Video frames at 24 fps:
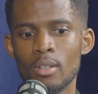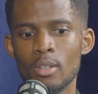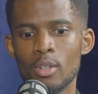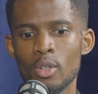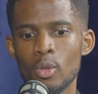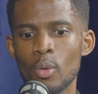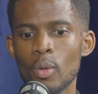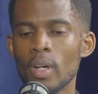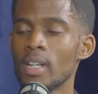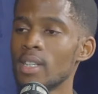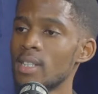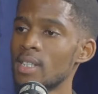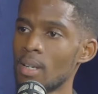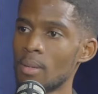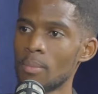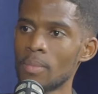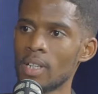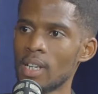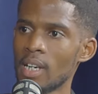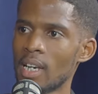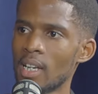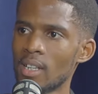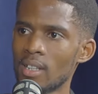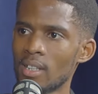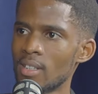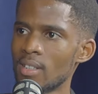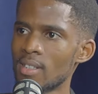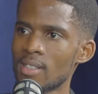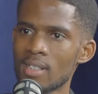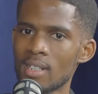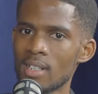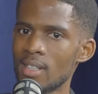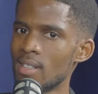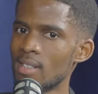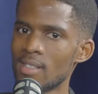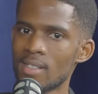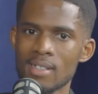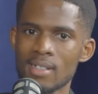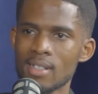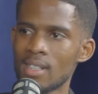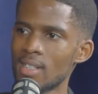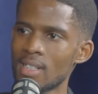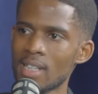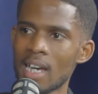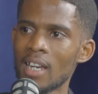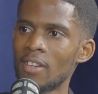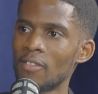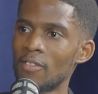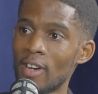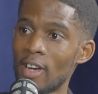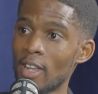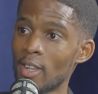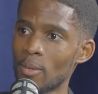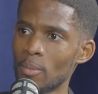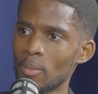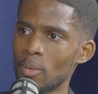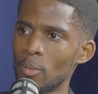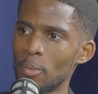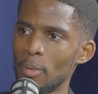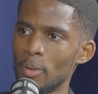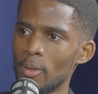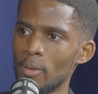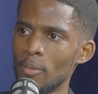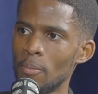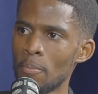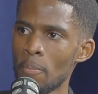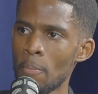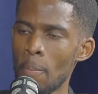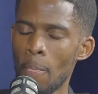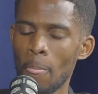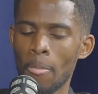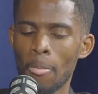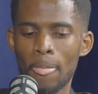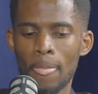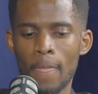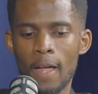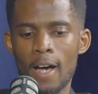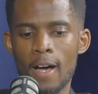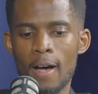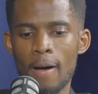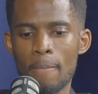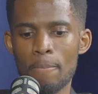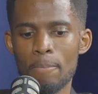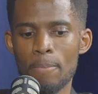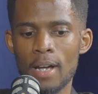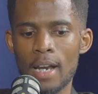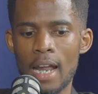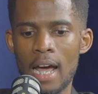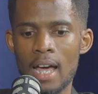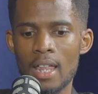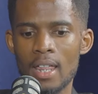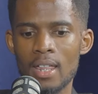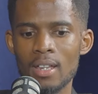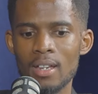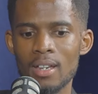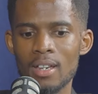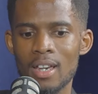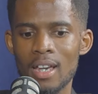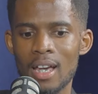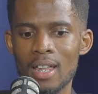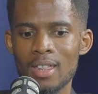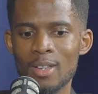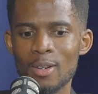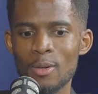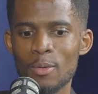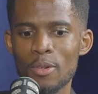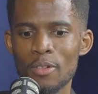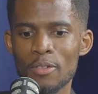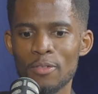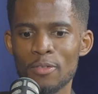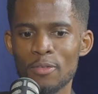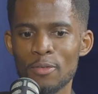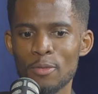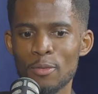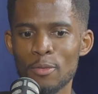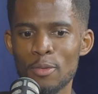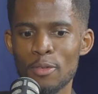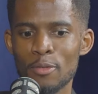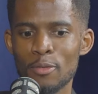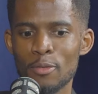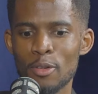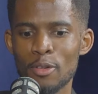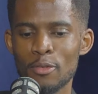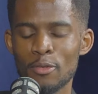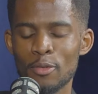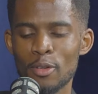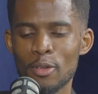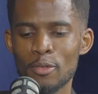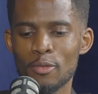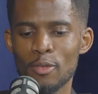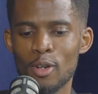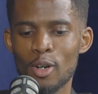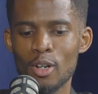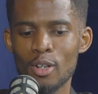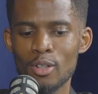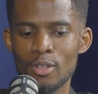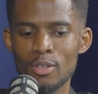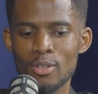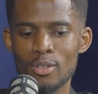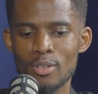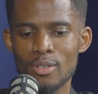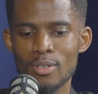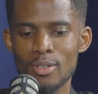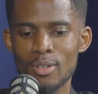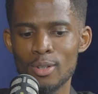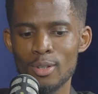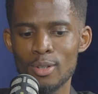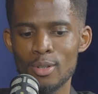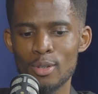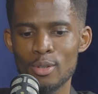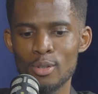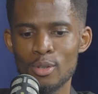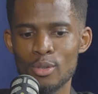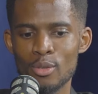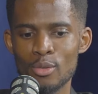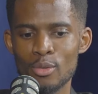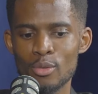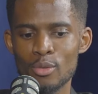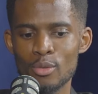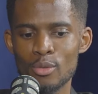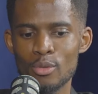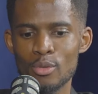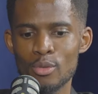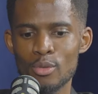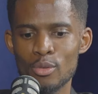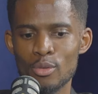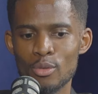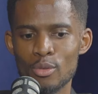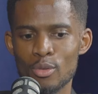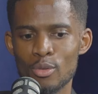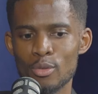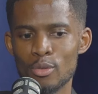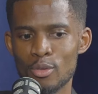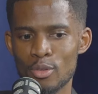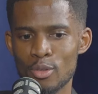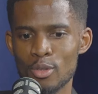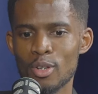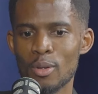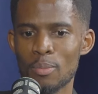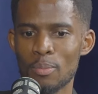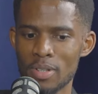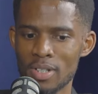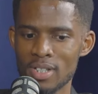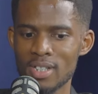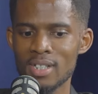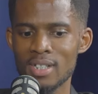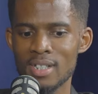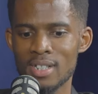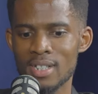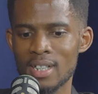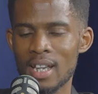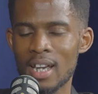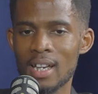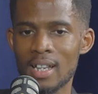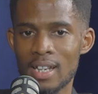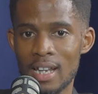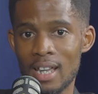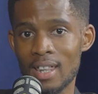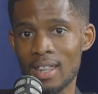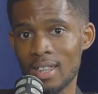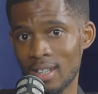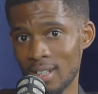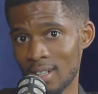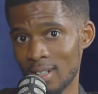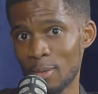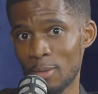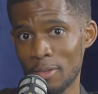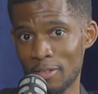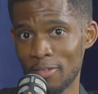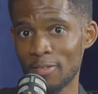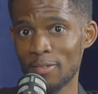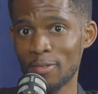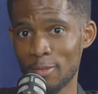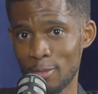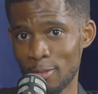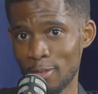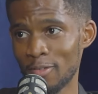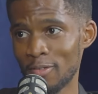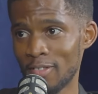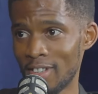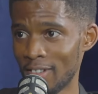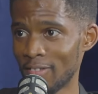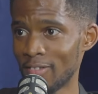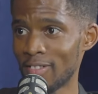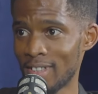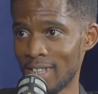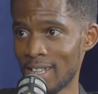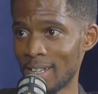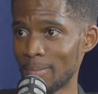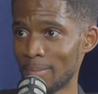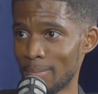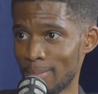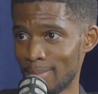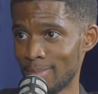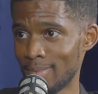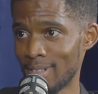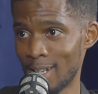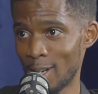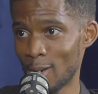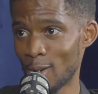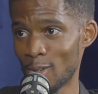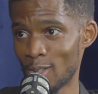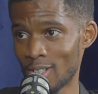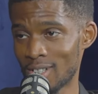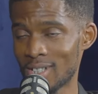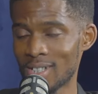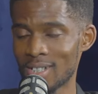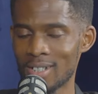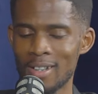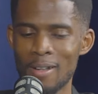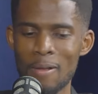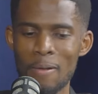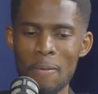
doing something like this is unfathomable. But I think we've gone to the business side. I think we've given them a lot.